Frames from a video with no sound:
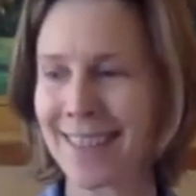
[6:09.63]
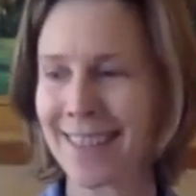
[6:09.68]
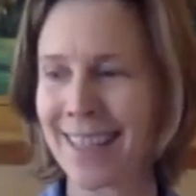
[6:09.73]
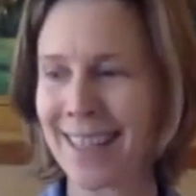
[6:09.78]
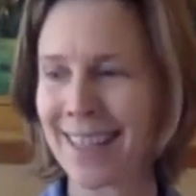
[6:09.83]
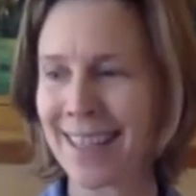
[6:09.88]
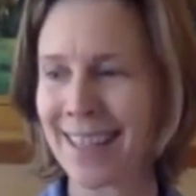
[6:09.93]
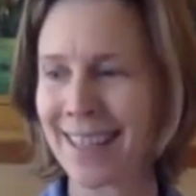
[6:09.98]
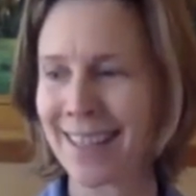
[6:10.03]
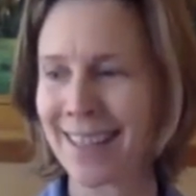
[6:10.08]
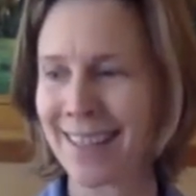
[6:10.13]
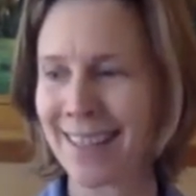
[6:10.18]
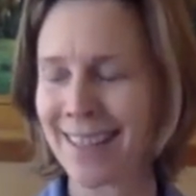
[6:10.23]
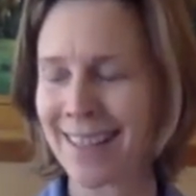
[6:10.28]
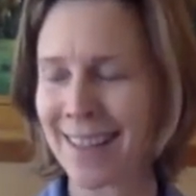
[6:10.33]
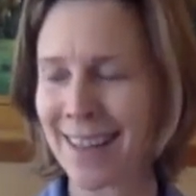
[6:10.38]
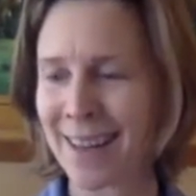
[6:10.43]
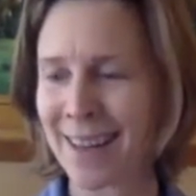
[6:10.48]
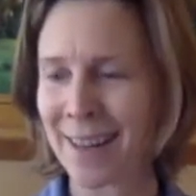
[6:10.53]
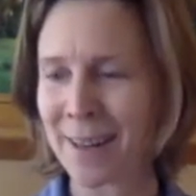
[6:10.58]

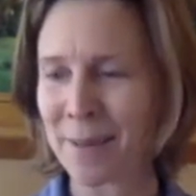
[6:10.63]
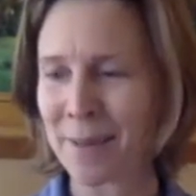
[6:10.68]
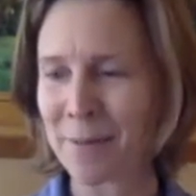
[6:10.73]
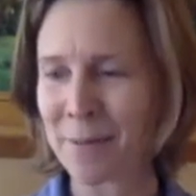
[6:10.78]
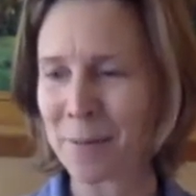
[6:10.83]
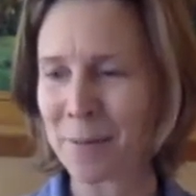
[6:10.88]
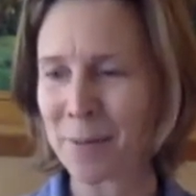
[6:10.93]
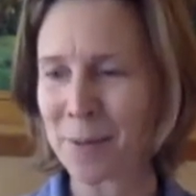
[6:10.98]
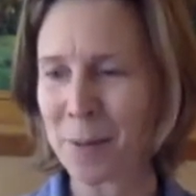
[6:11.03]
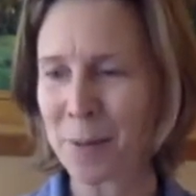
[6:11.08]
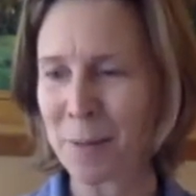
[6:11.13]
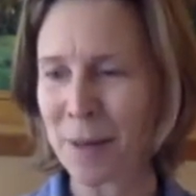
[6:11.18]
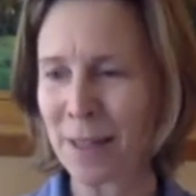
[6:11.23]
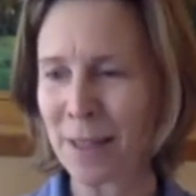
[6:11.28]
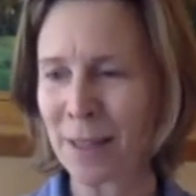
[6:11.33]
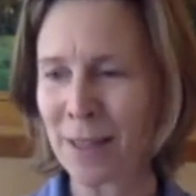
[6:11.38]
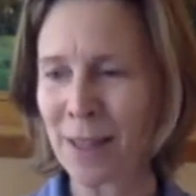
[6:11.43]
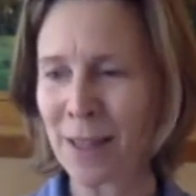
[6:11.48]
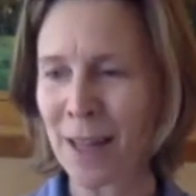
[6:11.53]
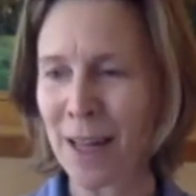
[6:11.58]
and spend
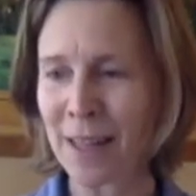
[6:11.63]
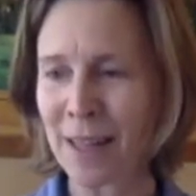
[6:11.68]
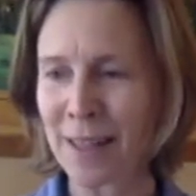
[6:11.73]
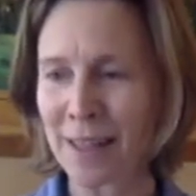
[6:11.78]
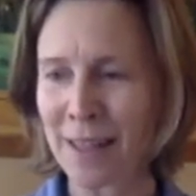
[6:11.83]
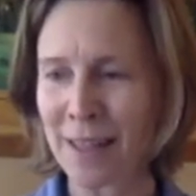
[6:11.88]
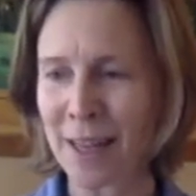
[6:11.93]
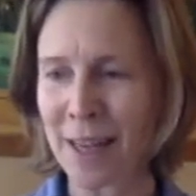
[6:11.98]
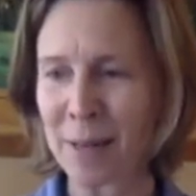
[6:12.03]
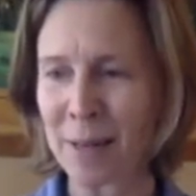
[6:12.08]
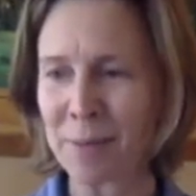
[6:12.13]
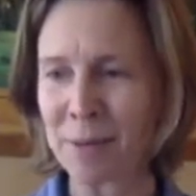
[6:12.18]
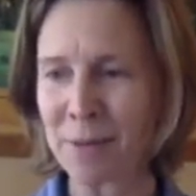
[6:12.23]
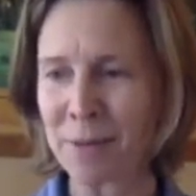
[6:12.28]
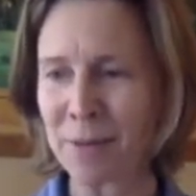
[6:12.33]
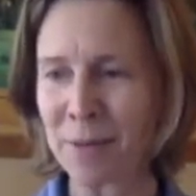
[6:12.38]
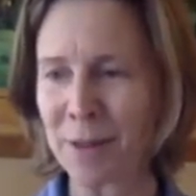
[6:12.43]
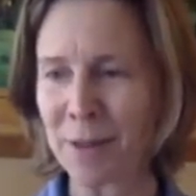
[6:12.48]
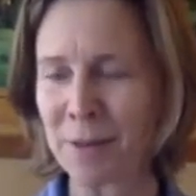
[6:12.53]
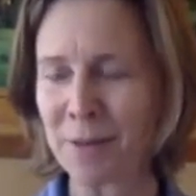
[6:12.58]
a lot of time in
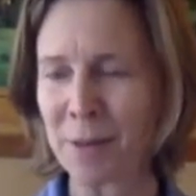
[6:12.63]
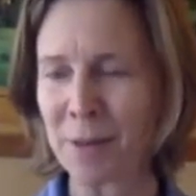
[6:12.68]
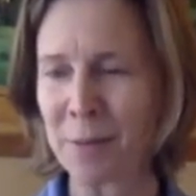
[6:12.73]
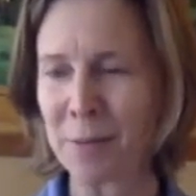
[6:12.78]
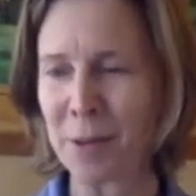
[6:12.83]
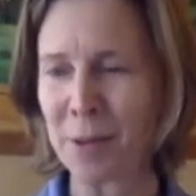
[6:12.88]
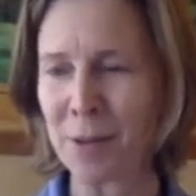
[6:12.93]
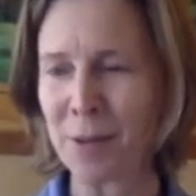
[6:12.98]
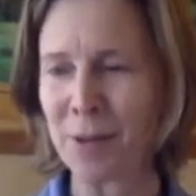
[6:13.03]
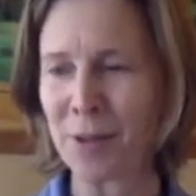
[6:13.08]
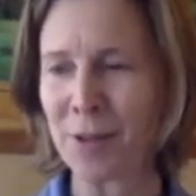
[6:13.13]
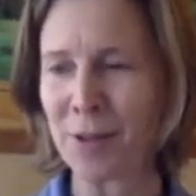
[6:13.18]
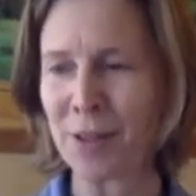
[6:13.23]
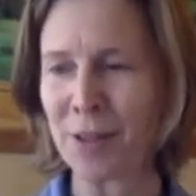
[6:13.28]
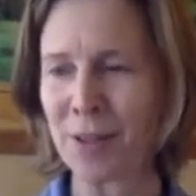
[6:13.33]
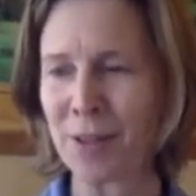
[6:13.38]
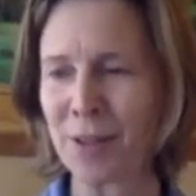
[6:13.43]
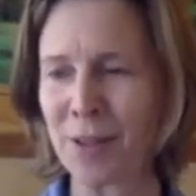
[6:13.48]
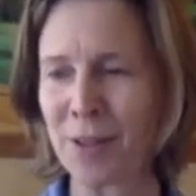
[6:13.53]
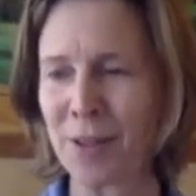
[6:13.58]
front of computers
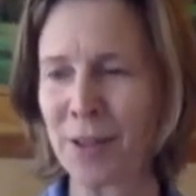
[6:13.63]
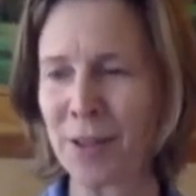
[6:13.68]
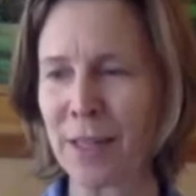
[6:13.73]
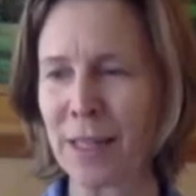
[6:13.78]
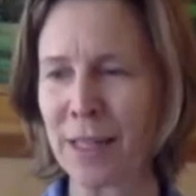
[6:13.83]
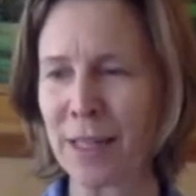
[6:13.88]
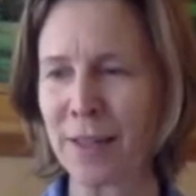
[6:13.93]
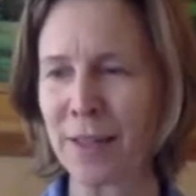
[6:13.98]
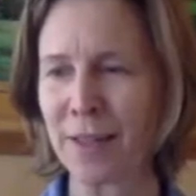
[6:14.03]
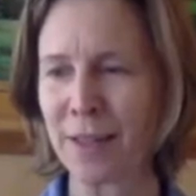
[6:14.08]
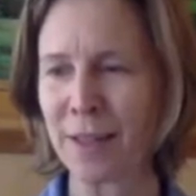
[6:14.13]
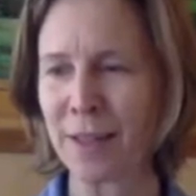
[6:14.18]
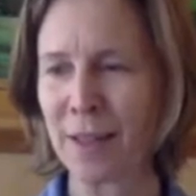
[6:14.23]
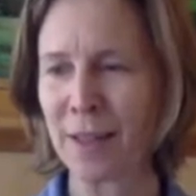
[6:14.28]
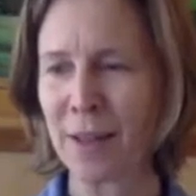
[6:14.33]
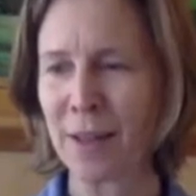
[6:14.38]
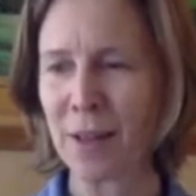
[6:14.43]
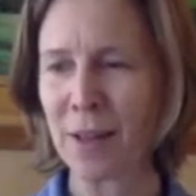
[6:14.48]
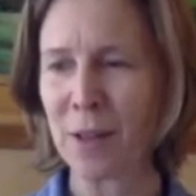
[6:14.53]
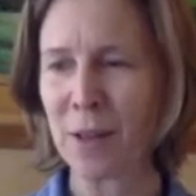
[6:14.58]
and screens
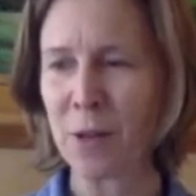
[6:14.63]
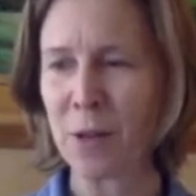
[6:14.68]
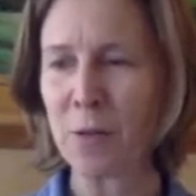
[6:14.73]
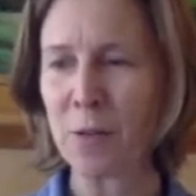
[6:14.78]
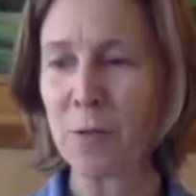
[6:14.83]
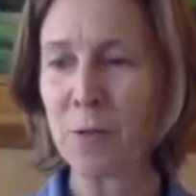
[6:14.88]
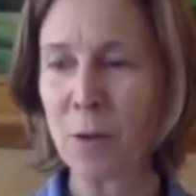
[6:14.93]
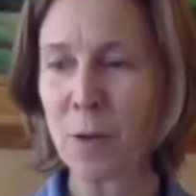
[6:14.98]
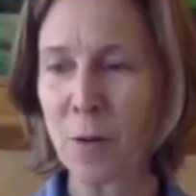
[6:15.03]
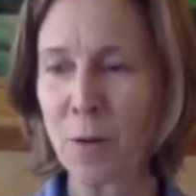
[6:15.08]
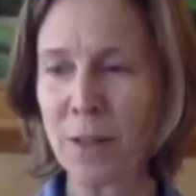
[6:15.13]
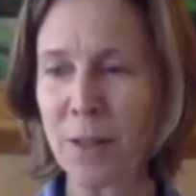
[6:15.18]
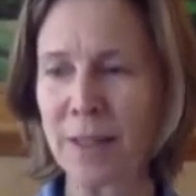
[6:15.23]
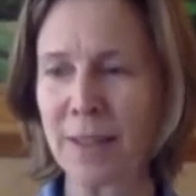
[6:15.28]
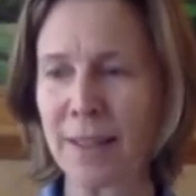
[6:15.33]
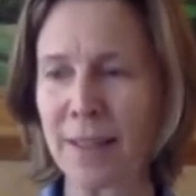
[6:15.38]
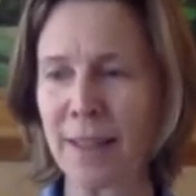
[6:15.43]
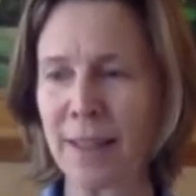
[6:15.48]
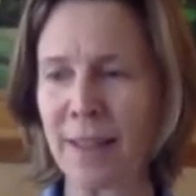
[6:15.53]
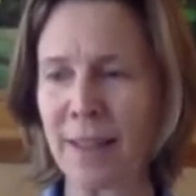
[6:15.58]

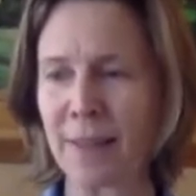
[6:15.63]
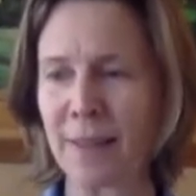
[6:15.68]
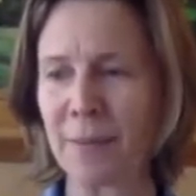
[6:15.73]
focusing.